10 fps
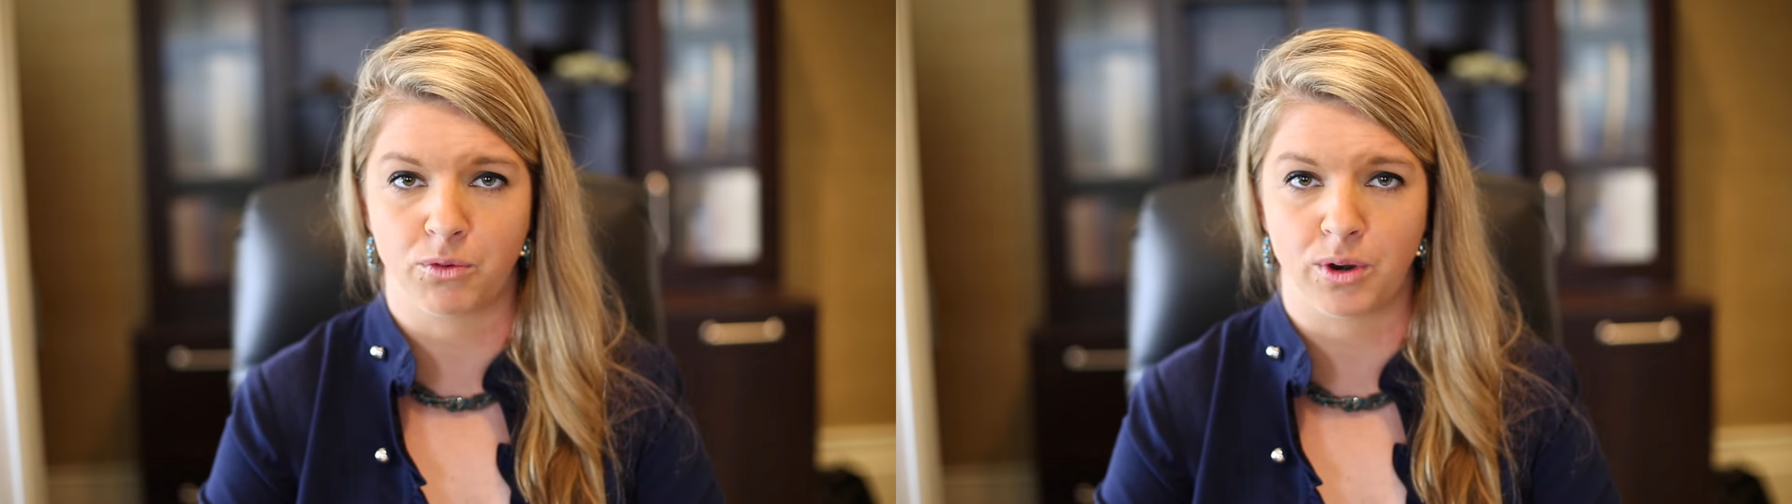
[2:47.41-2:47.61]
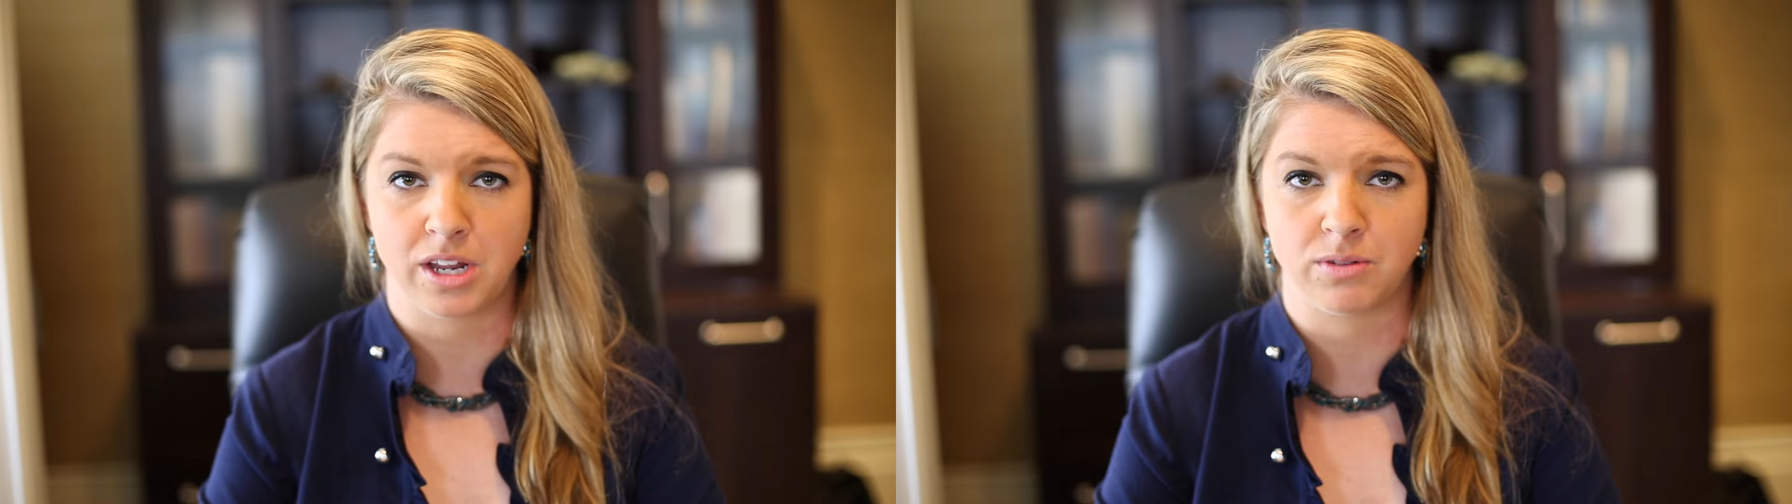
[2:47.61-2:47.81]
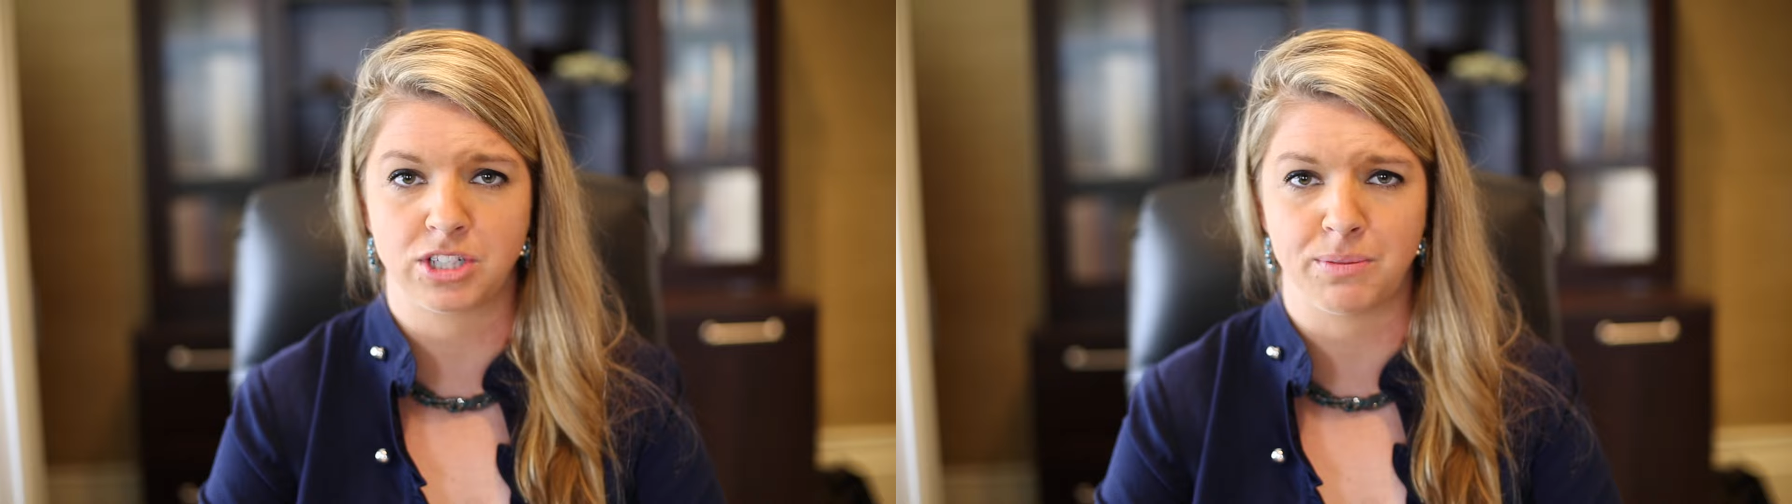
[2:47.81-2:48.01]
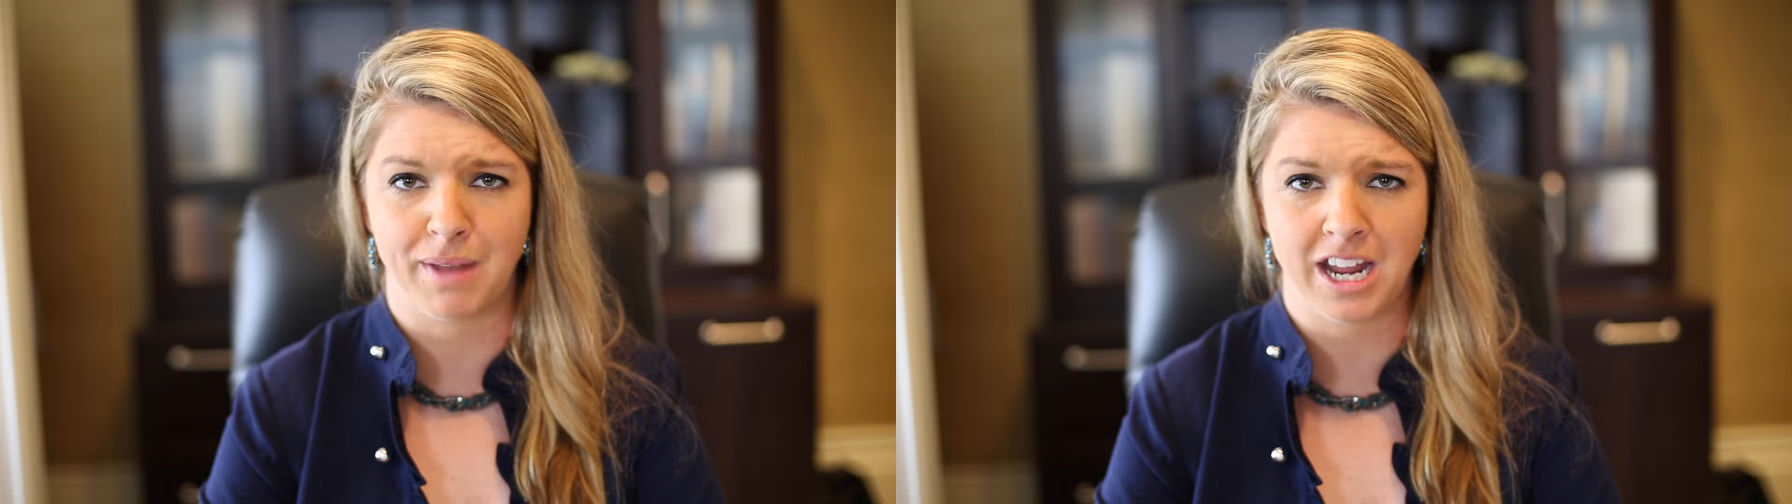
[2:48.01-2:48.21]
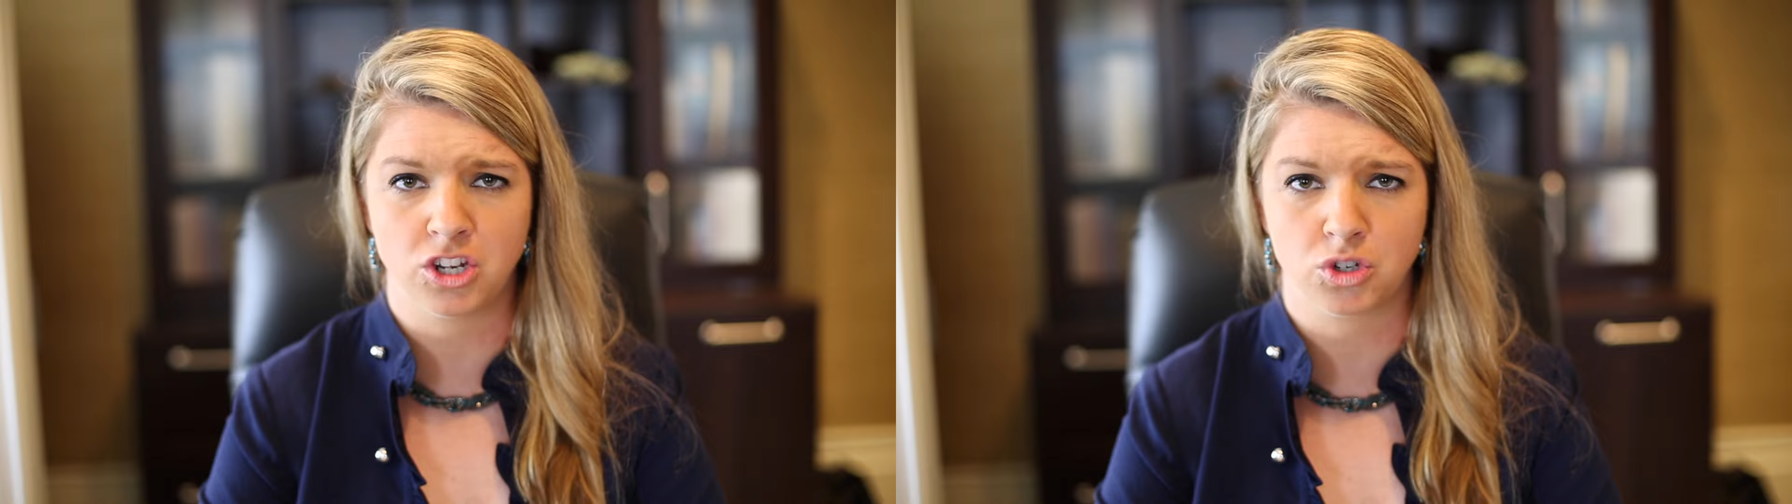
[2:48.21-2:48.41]
for you to
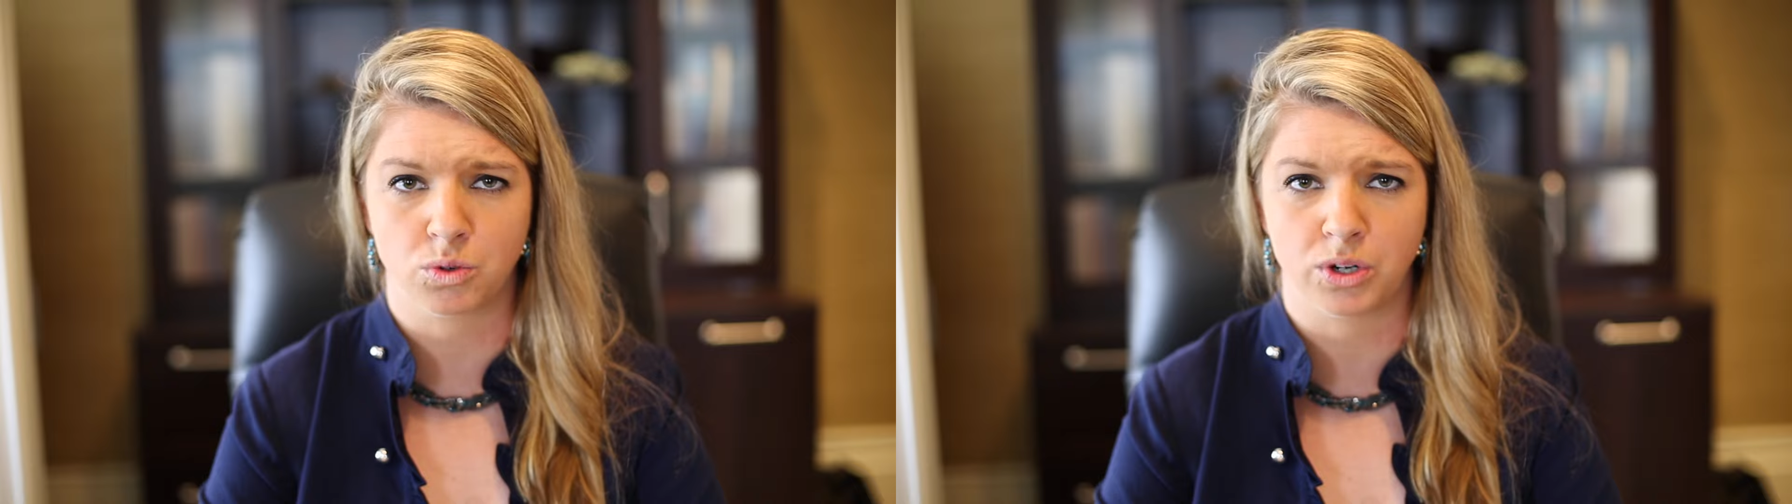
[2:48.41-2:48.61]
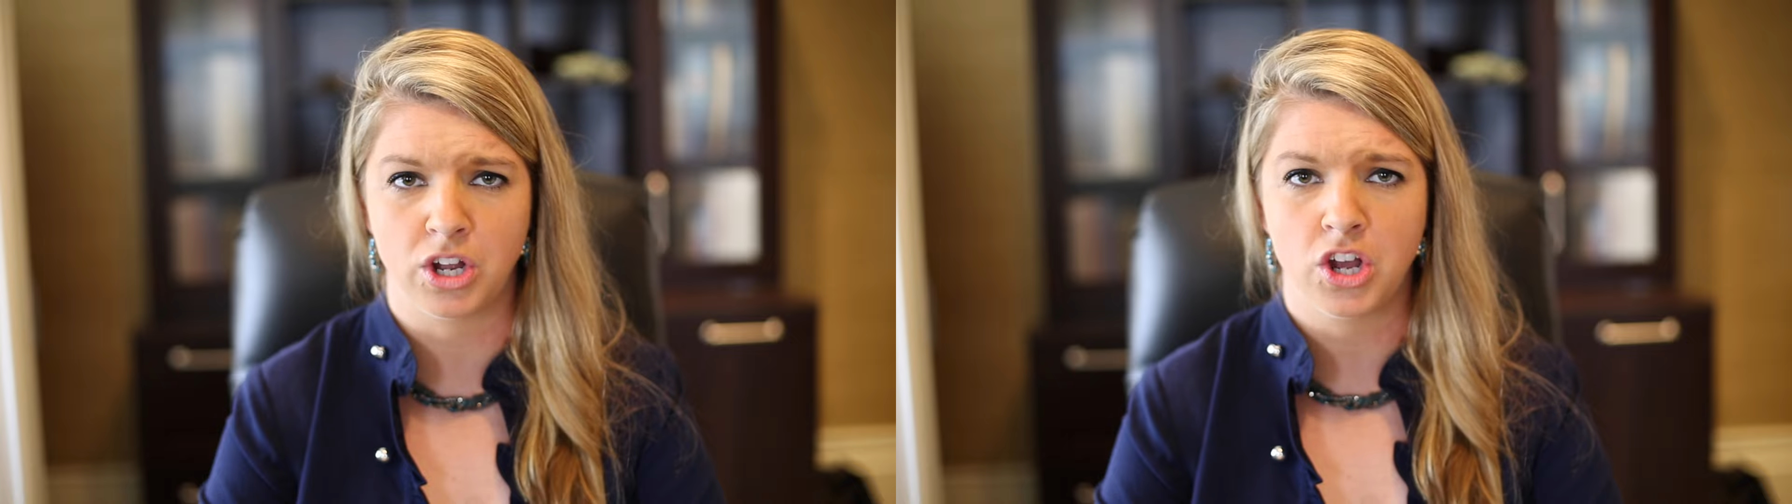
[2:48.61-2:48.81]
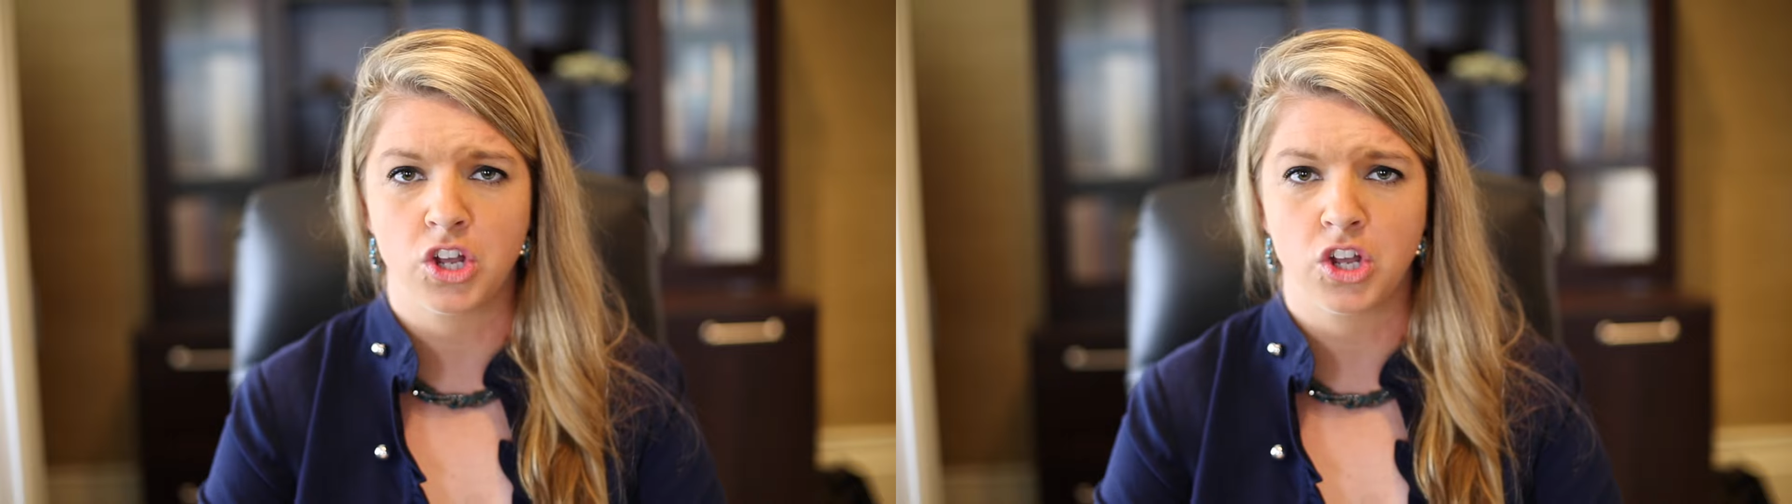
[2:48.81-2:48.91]
make sure